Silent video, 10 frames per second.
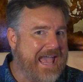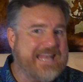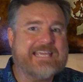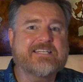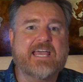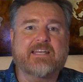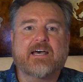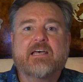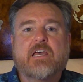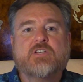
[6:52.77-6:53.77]
any
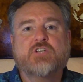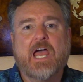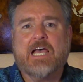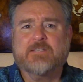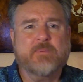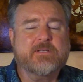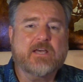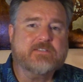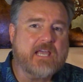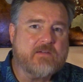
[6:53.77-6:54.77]
data, JASP
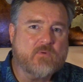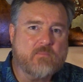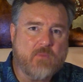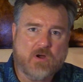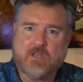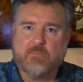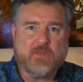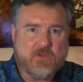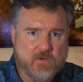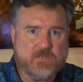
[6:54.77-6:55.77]
does a
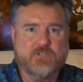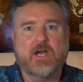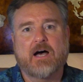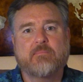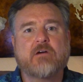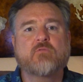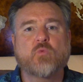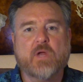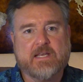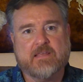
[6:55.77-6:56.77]
remarkably good job of
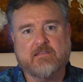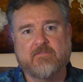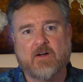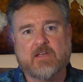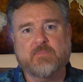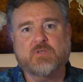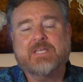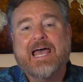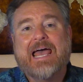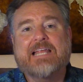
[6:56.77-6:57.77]
reading the variables
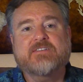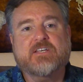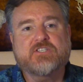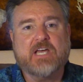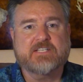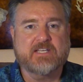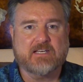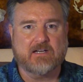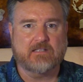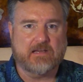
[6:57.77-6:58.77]
and
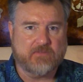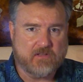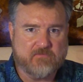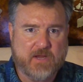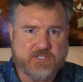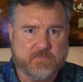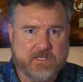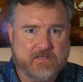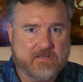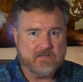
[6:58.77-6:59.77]
suggesting a level of measurement.
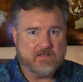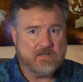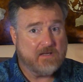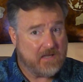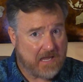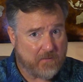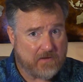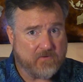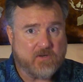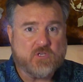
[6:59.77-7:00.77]

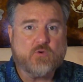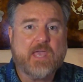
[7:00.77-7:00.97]
However, you